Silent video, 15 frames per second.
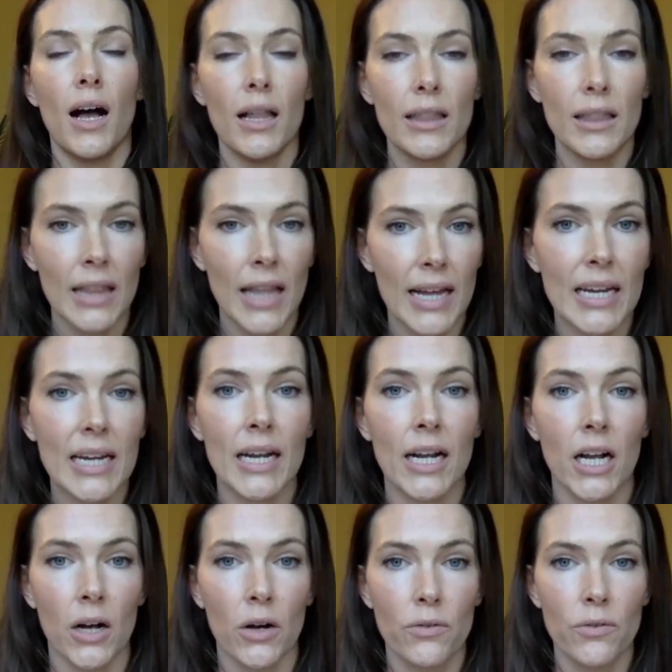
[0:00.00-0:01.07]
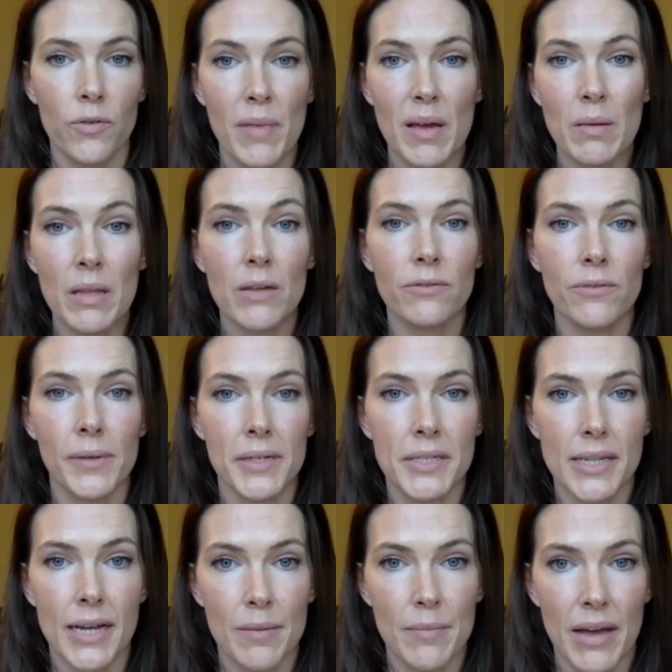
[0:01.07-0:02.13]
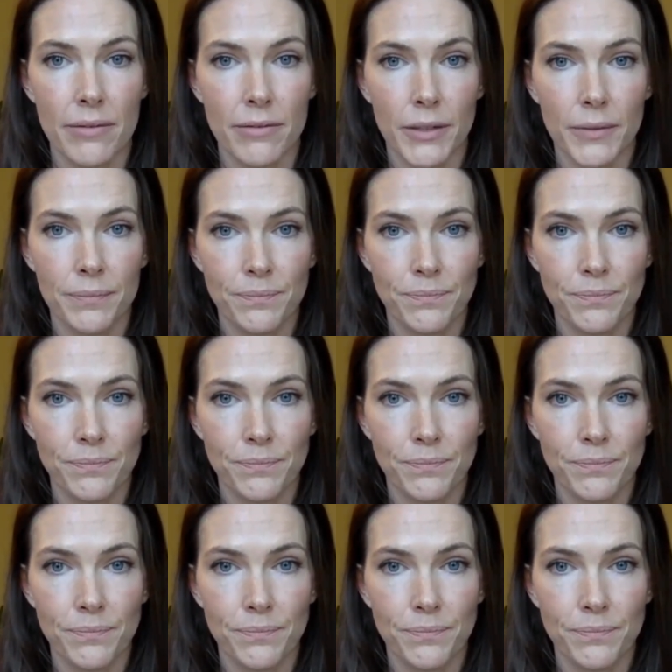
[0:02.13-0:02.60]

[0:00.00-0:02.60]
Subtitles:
letting it go for maybe the first time ever.